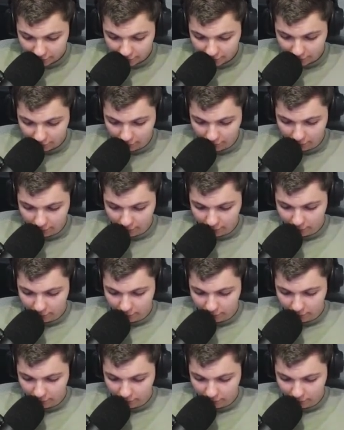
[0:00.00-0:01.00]

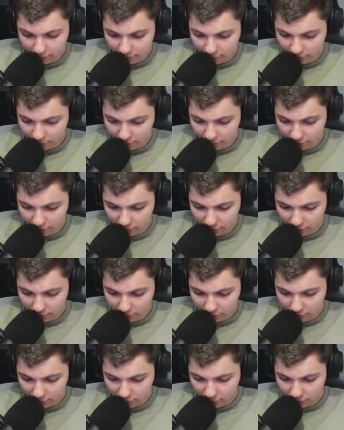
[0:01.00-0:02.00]

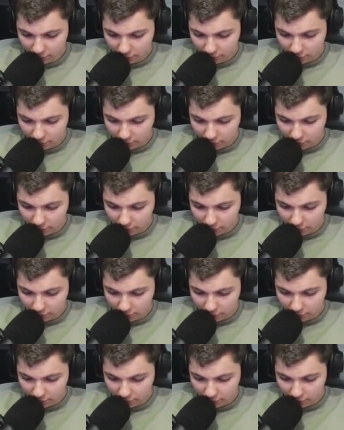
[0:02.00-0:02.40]
[no speech]